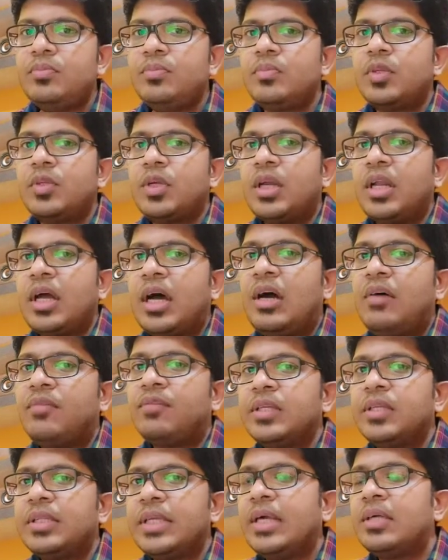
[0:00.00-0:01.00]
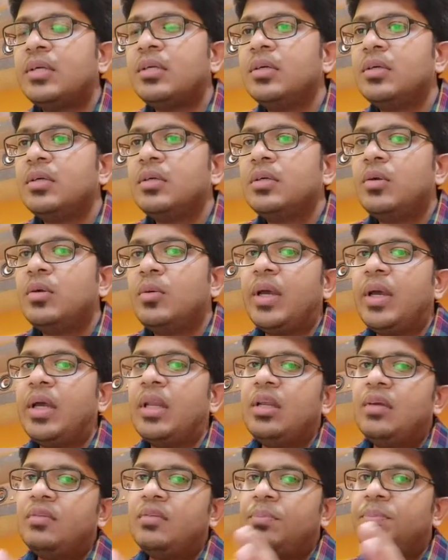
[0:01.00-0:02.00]
well,
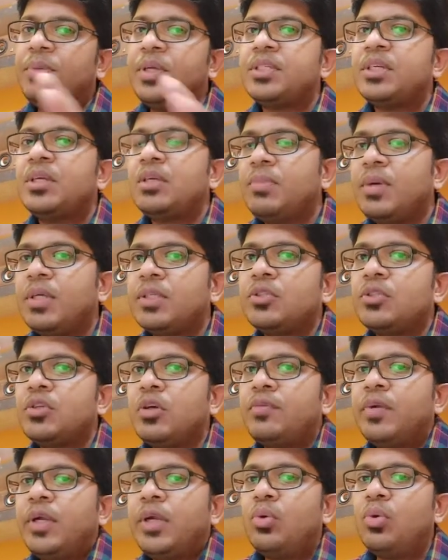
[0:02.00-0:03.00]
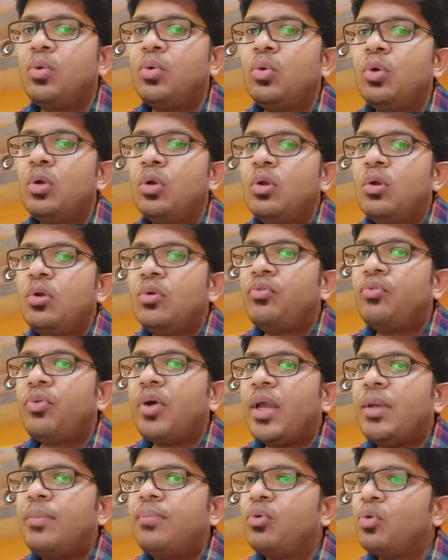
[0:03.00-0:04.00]
if the patient passes off into
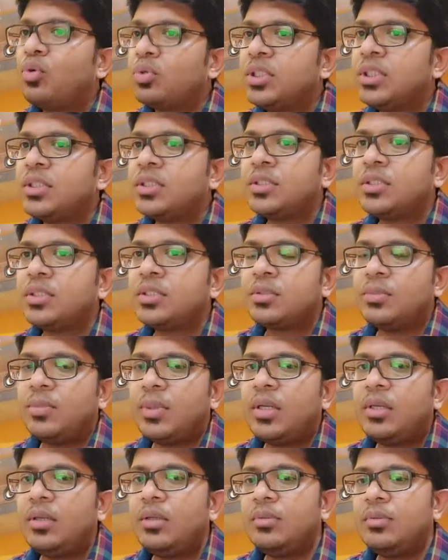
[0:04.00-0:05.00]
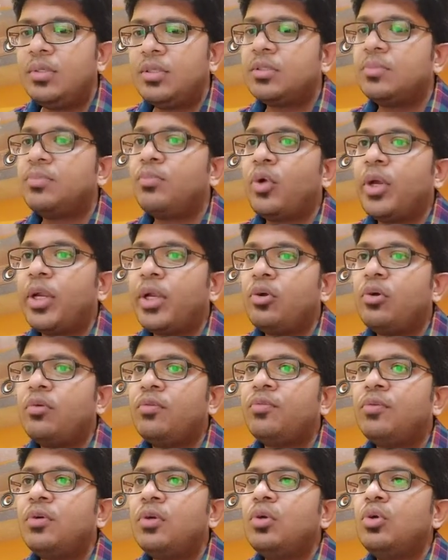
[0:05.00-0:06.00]
fibrosis, well, it's a point
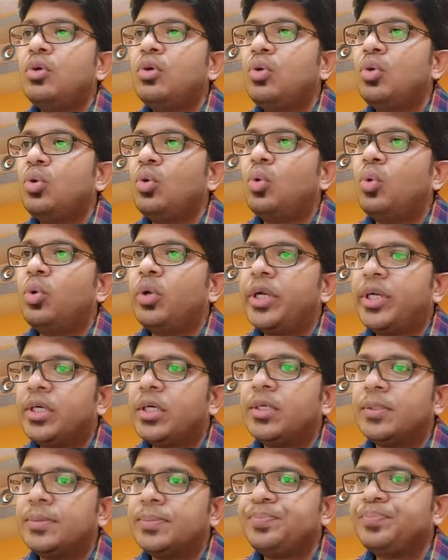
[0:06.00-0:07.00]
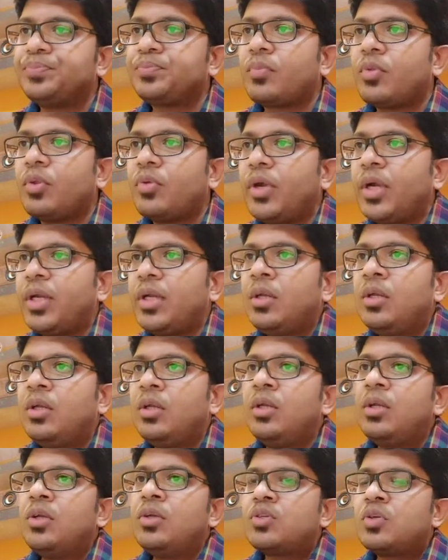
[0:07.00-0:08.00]
of no return, right?
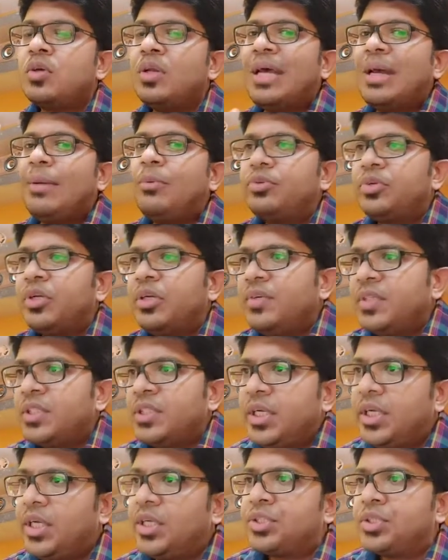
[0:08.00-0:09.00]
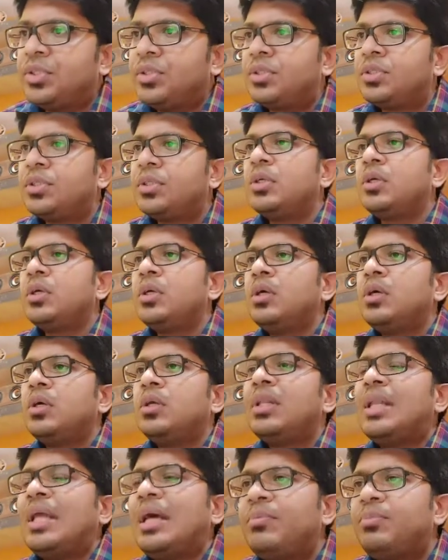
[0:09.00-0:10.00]
So laboratory investigations.
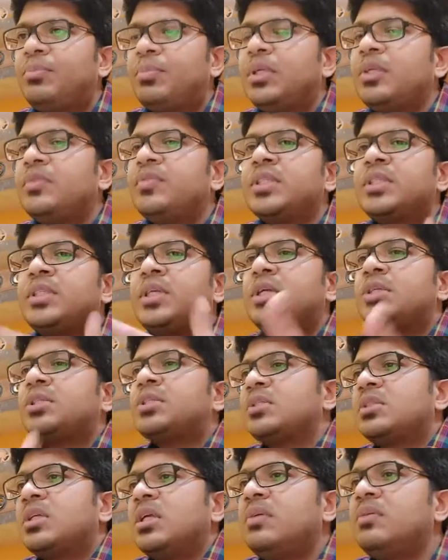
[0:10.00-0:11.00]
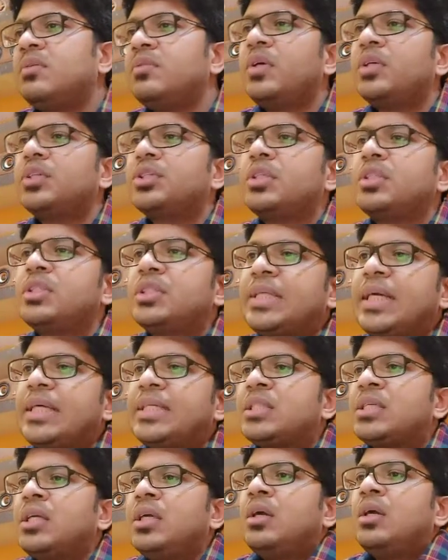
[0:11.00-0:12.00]
The lab investigations, the liver functions
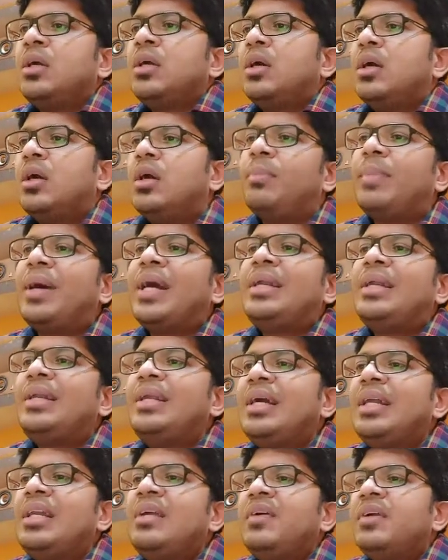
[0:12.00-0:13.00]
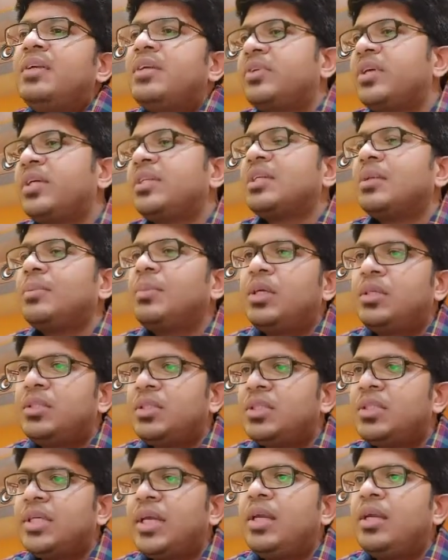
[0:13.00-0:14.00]
test, mildly elevated
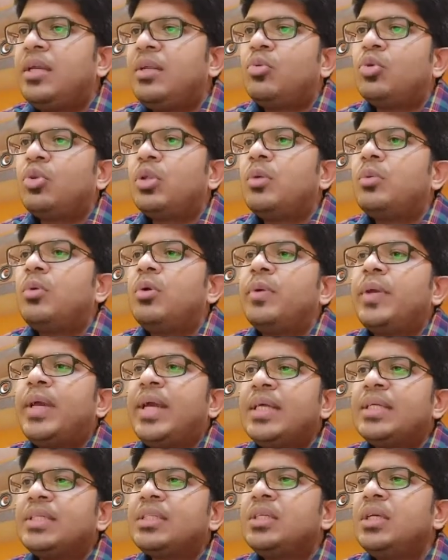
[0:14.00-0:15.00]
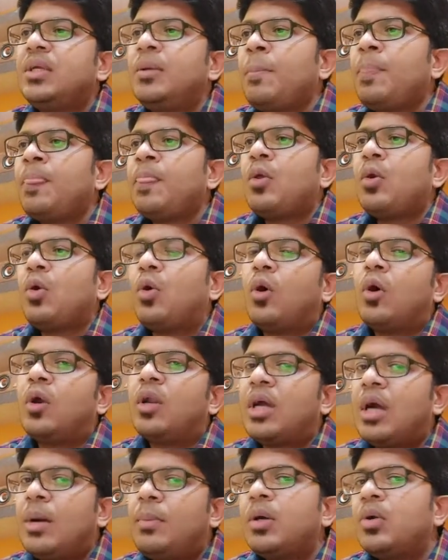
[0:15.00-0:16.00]
transaminases ALT more than equal to AST
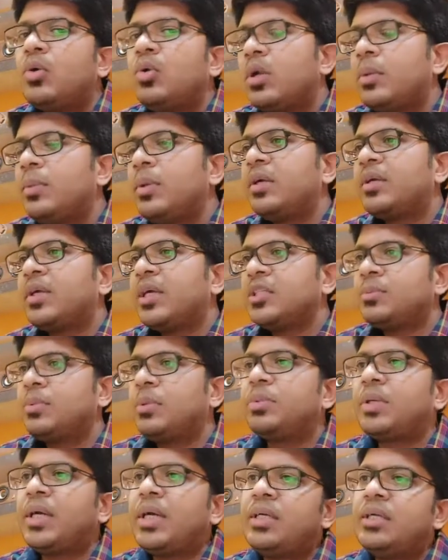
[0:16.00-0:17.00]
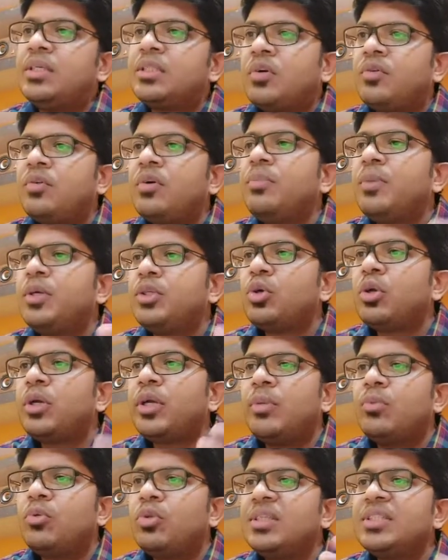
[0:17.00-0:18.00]
or gamma glutamyl transpeptidase. However,
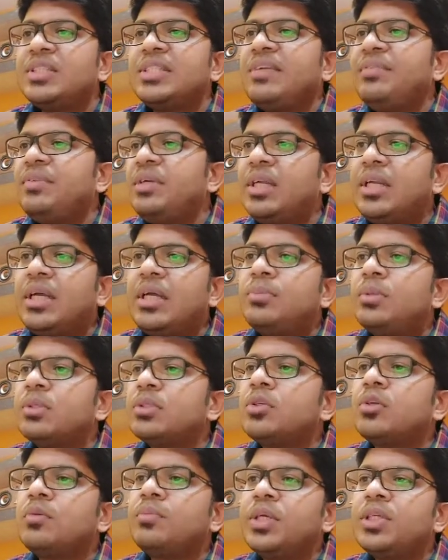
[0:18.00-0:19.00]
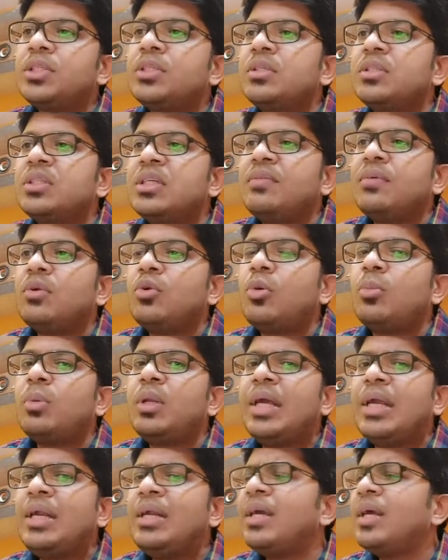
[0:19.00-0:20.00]
majority, more than 79% of patients have a
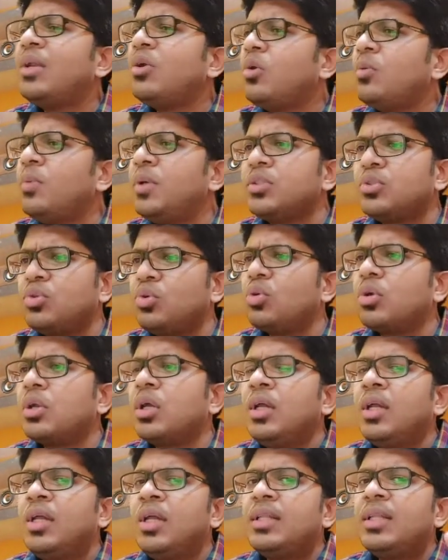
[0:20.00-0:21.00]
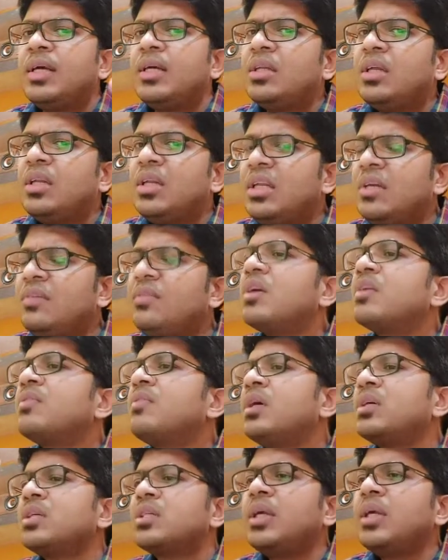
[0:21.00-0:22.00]
normal ALT, and always note that the liver
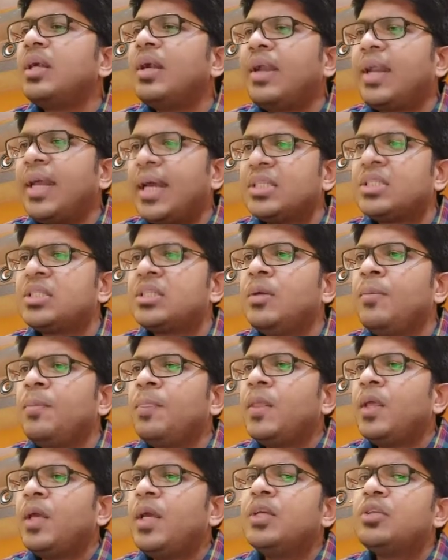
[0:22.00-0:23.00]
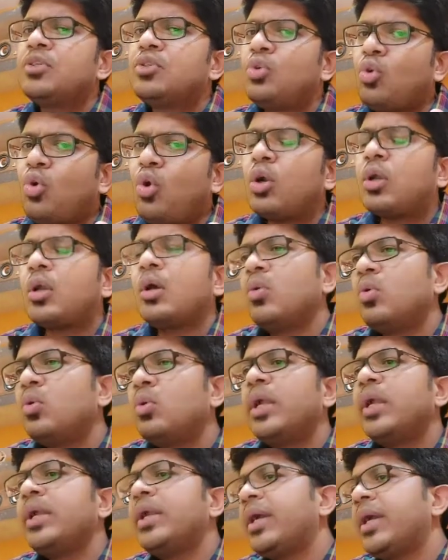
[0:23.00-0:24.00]
function test is not a
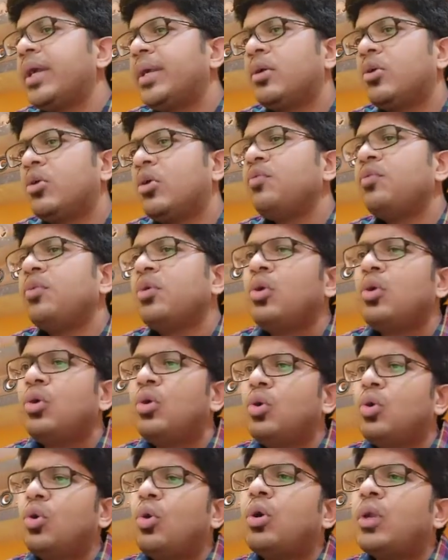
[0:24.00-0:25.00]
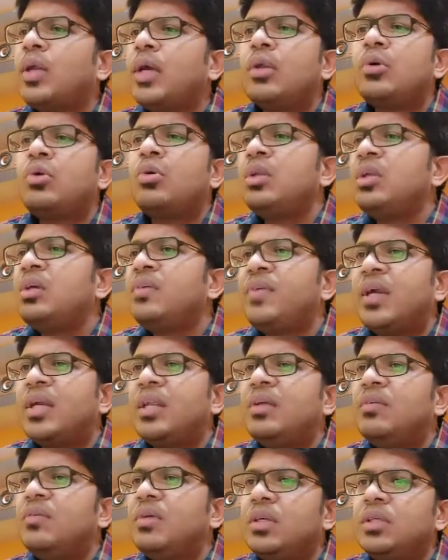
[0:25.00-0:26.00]
good indicator of non-alcoholic
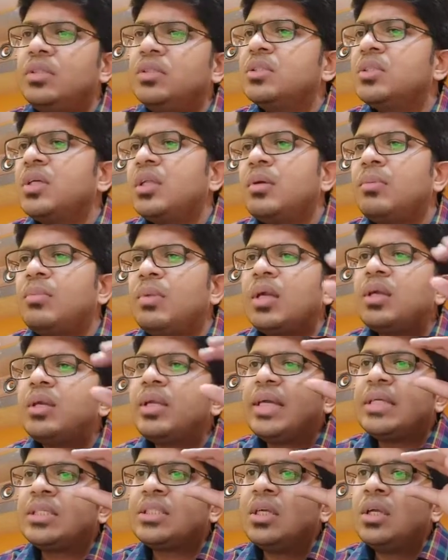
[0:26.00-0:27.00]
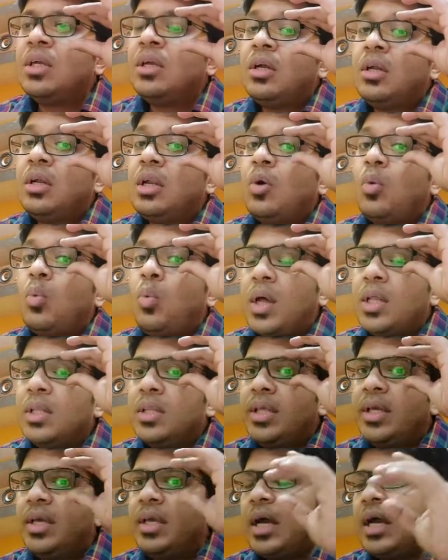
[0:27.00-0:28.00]
fatty liver disease. So the blood test. Now,
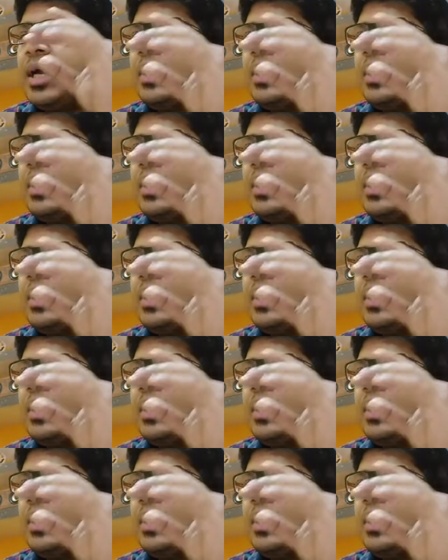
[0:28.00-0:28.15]
one thing I